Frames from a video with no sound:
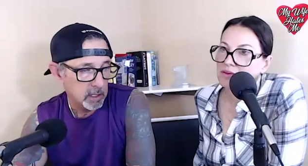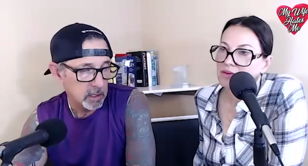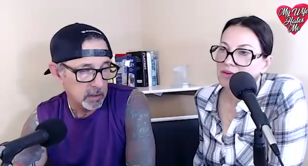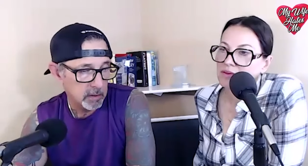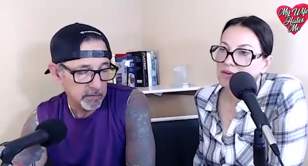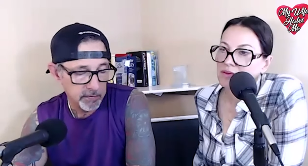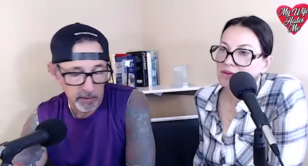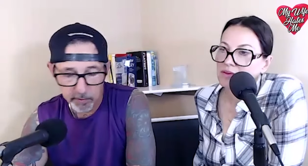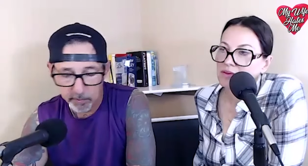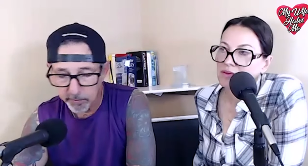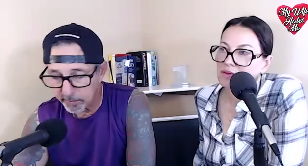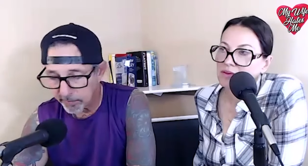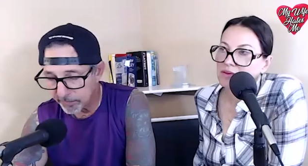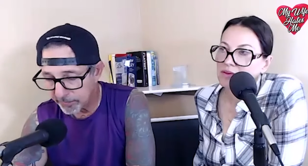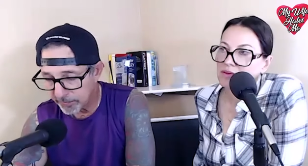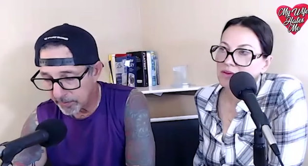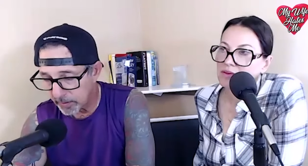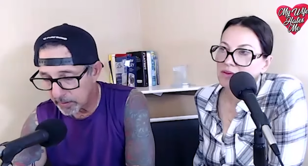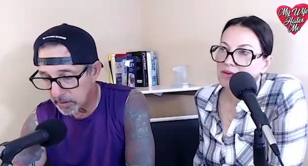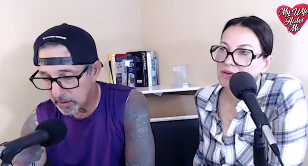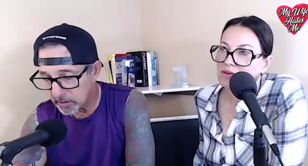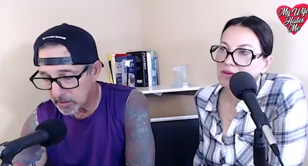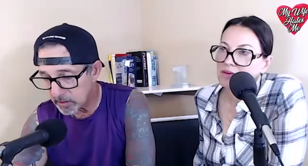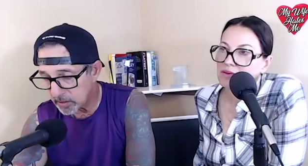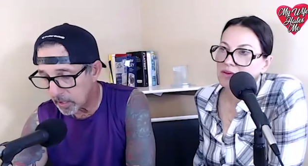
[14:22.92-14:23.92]
Speaker 1: it's very
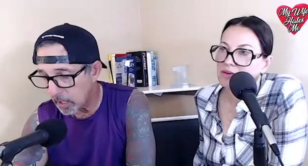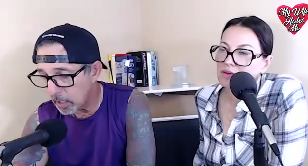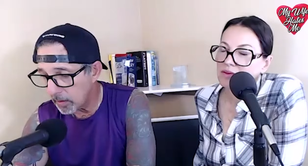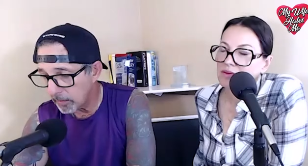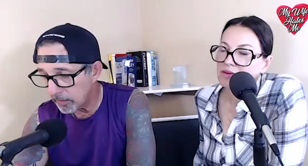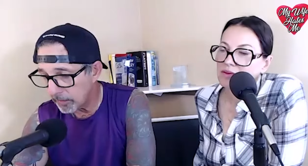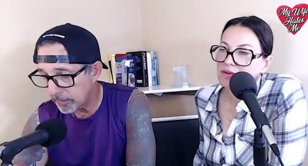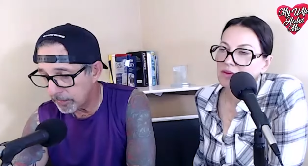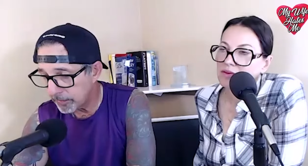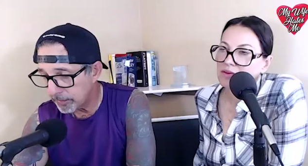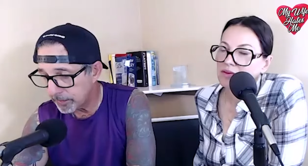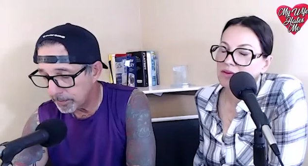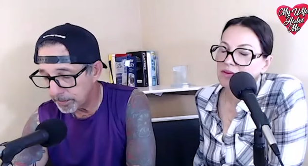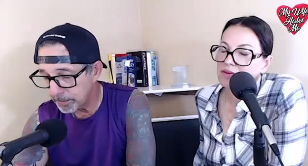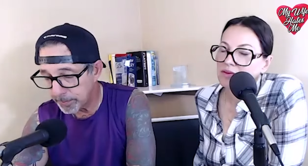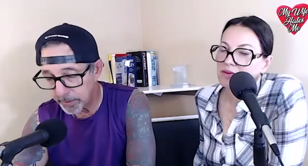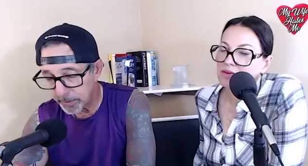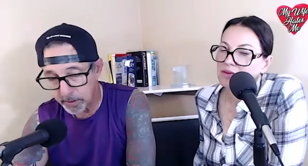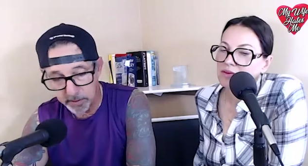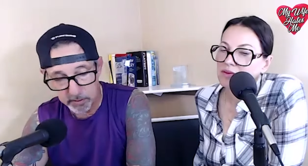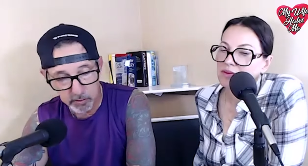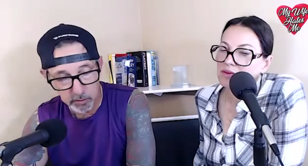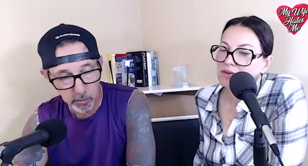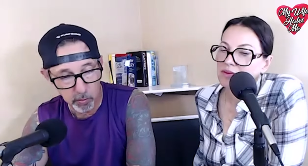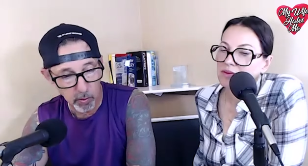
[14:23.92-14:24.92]
funny stuff.
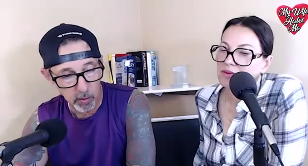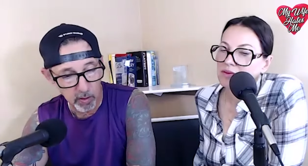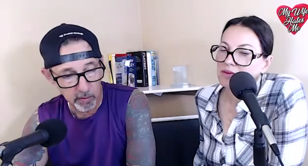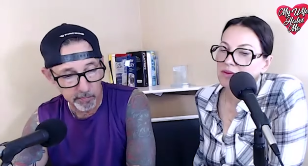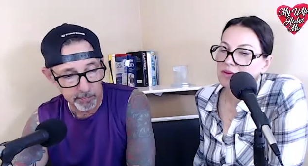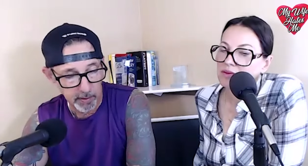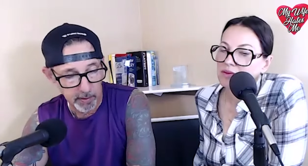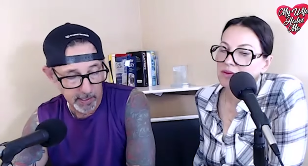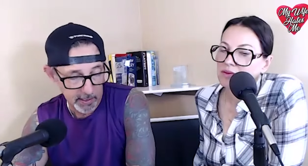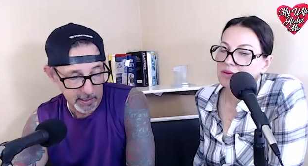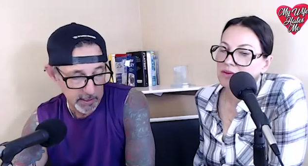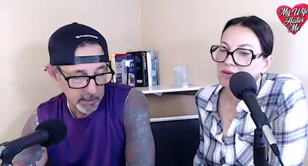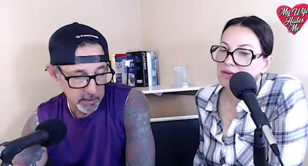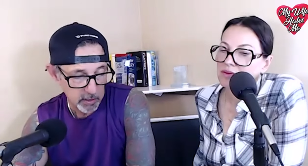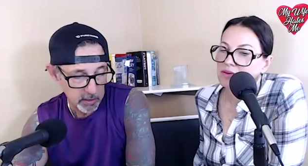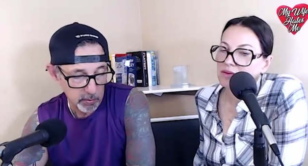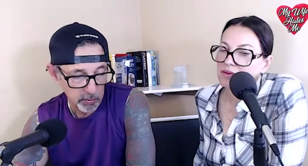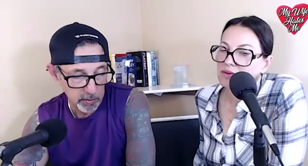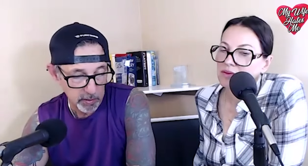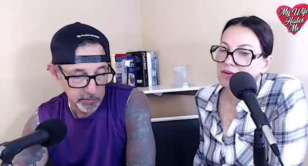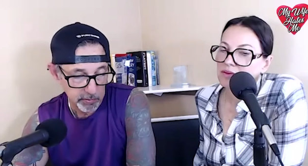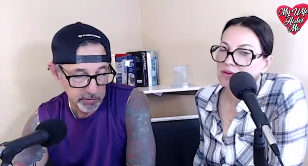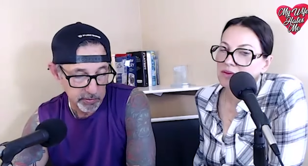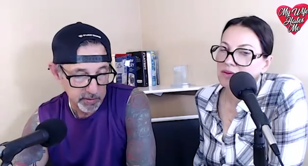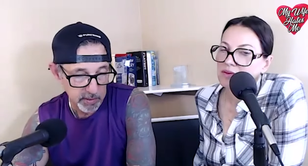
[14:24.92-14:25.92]
But 12, I didn't know
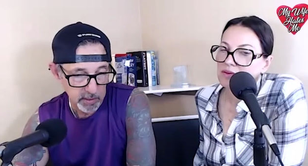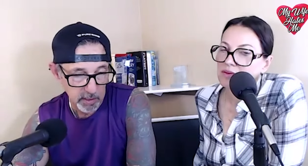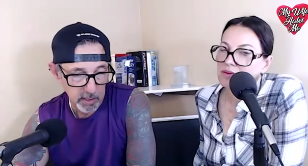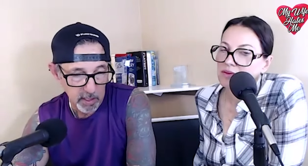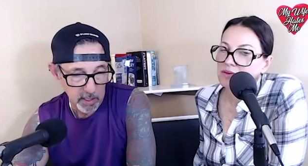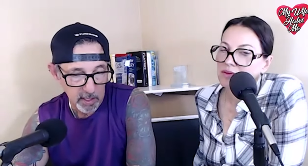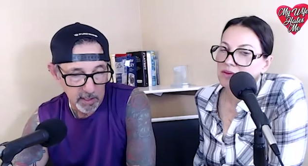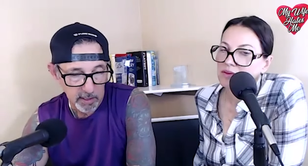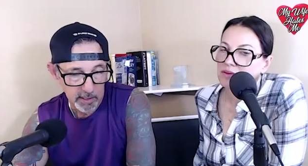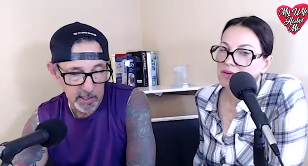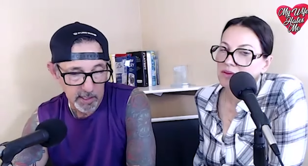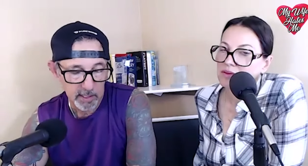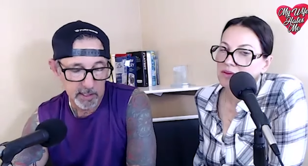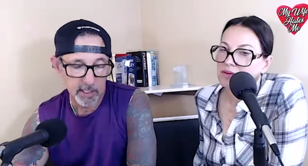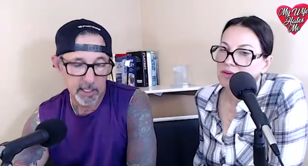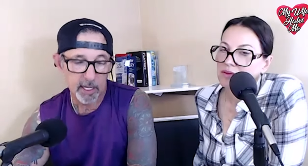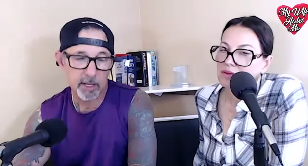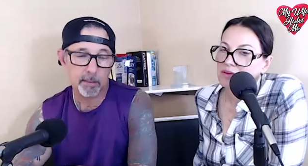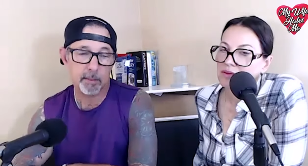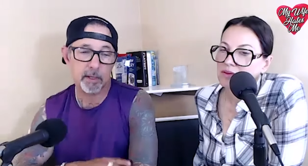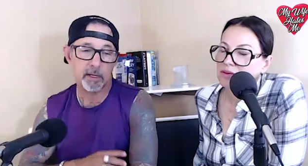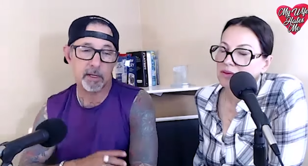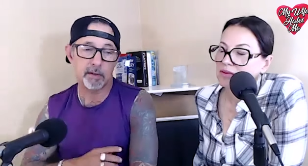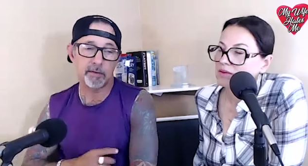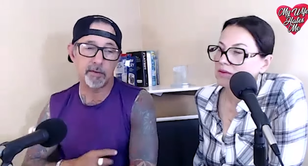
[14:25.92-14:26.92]
he was getting that
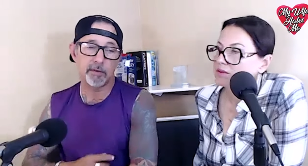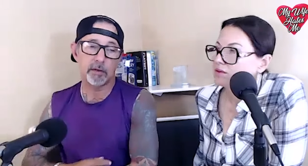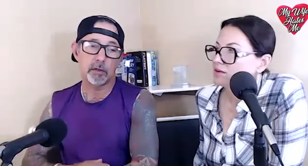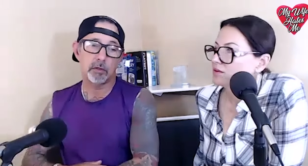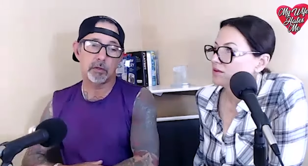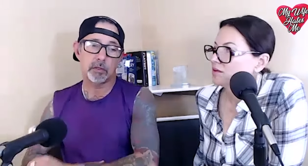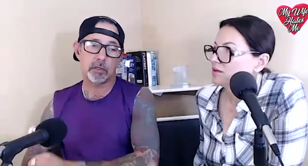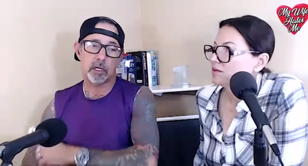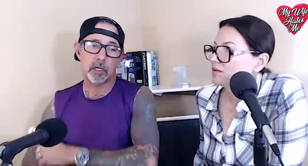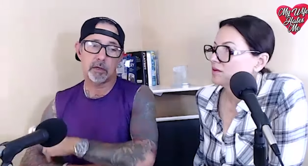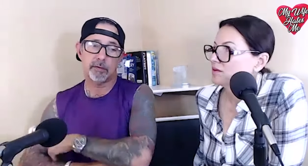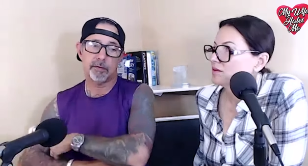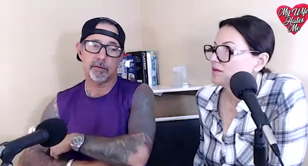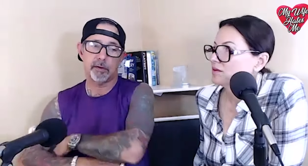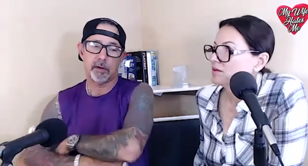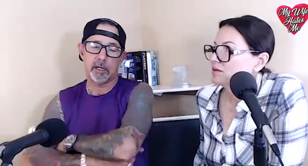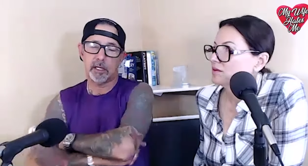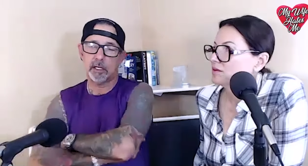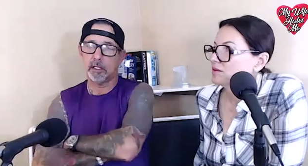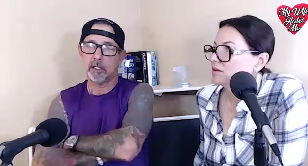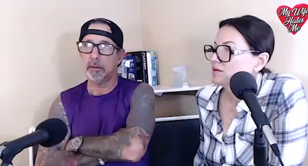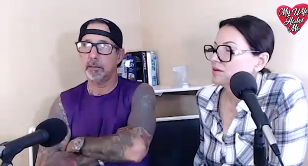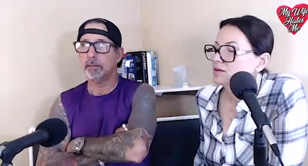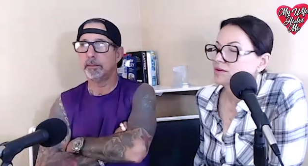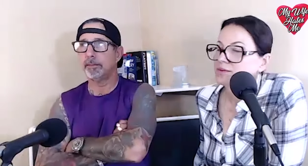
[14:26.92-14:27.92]
many views. Good for
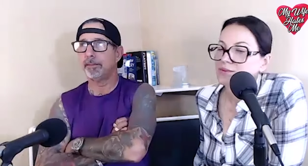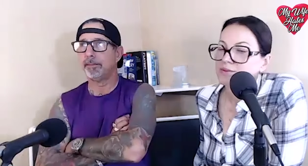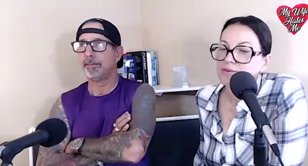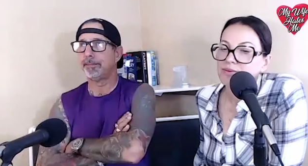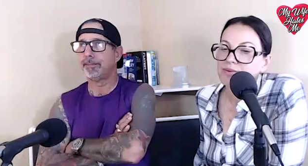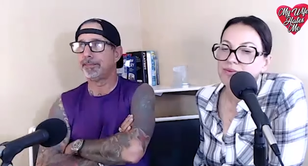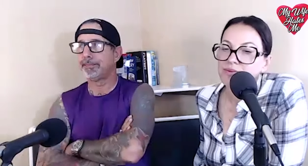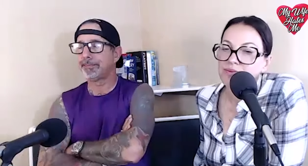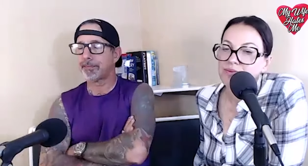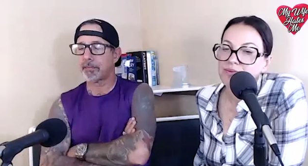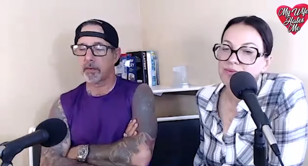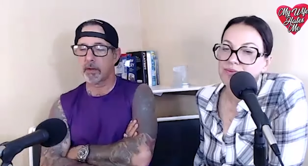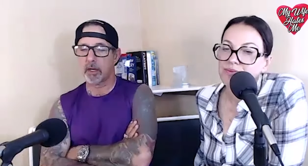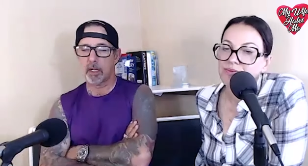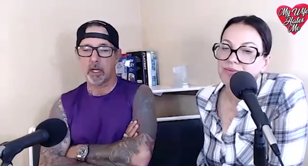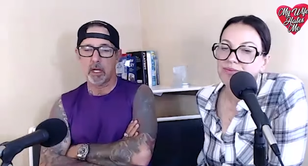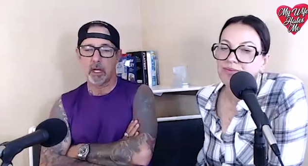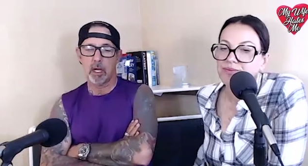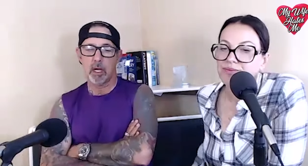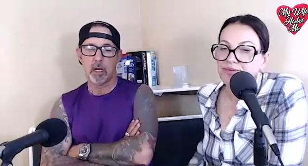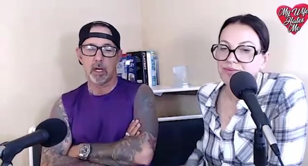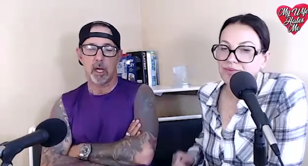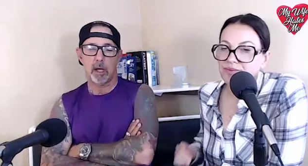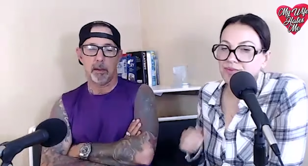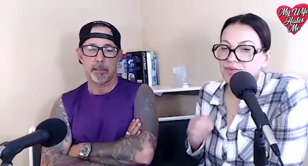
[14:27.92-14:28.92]
him.
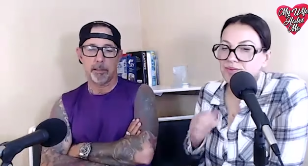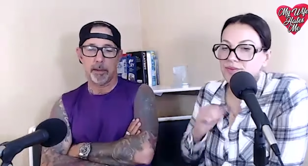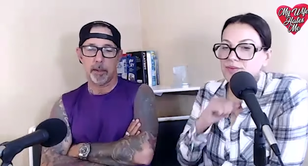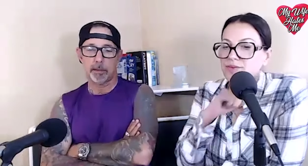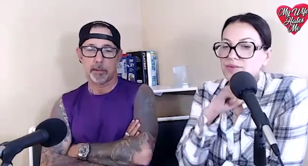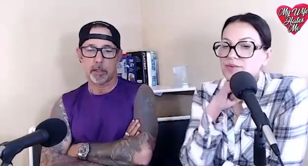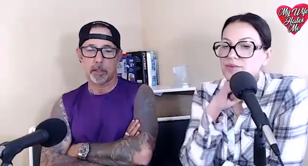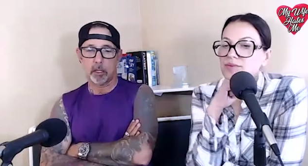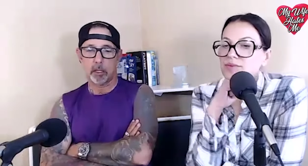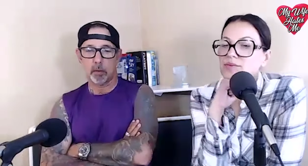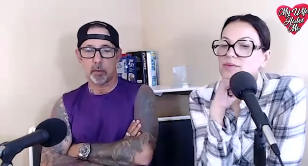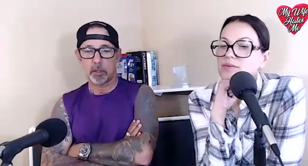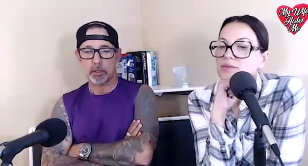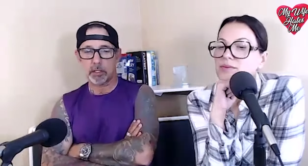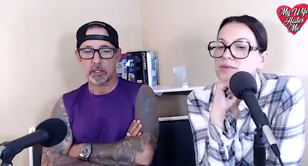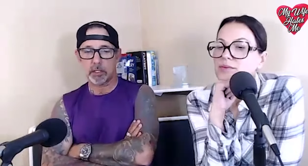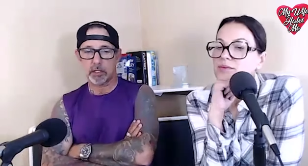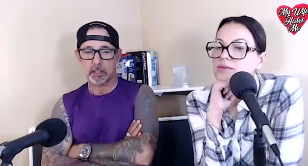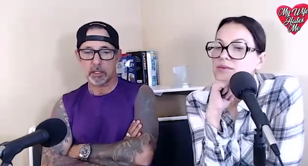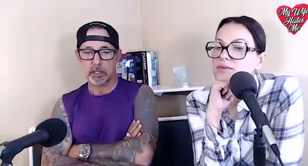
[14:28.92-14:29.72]
And people going, what's his